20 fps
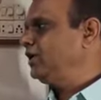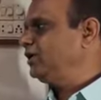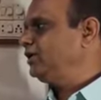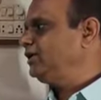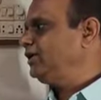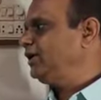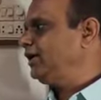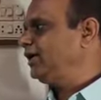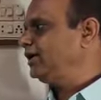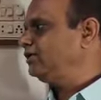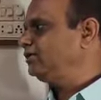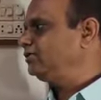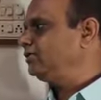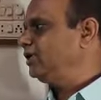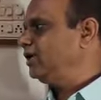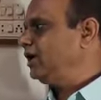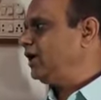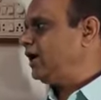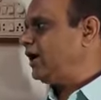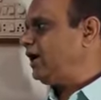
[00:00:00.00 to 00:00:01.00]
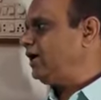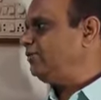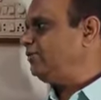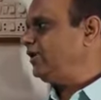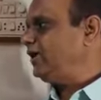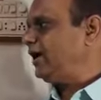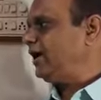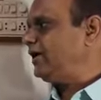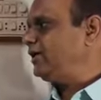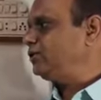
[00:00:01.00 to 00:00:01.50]
Here
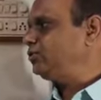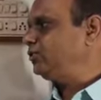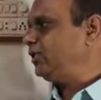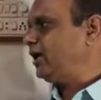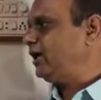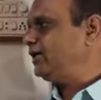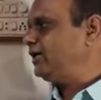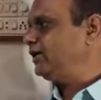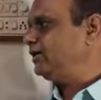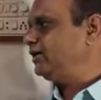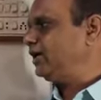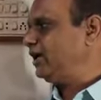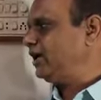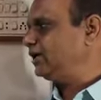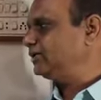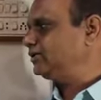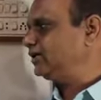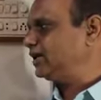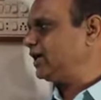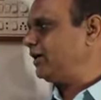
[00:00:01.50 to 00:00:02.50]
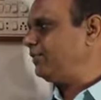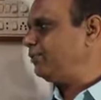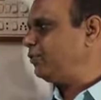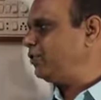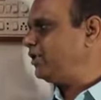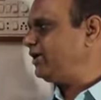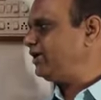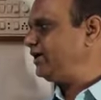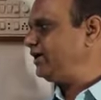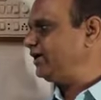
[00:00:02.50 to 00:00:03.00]
I1, I2, In are the
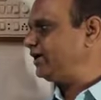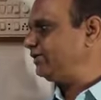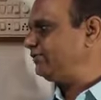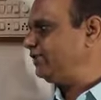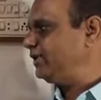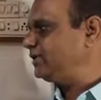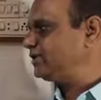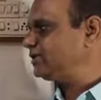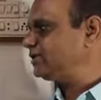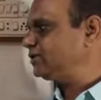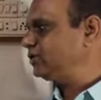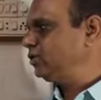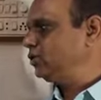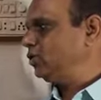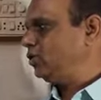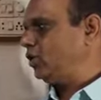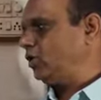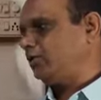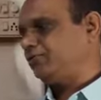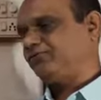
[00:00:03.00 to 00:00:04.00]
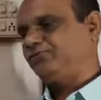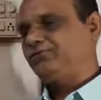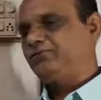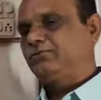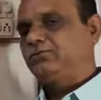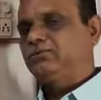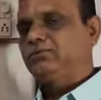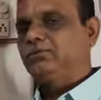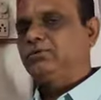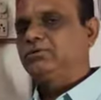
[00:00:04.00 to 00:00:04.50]
component intervals of
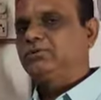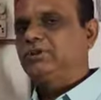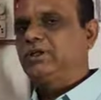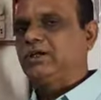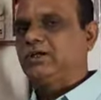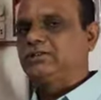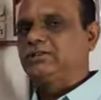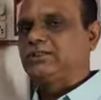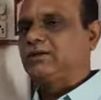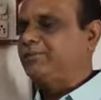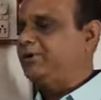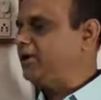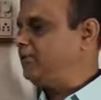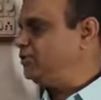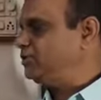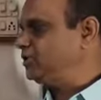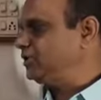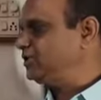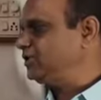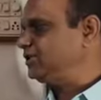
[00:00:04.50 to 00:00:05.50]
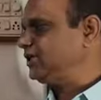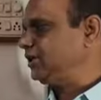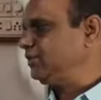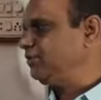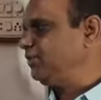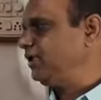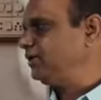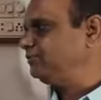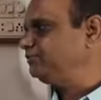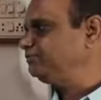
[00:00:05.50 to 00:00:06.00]
the subdivision sigma.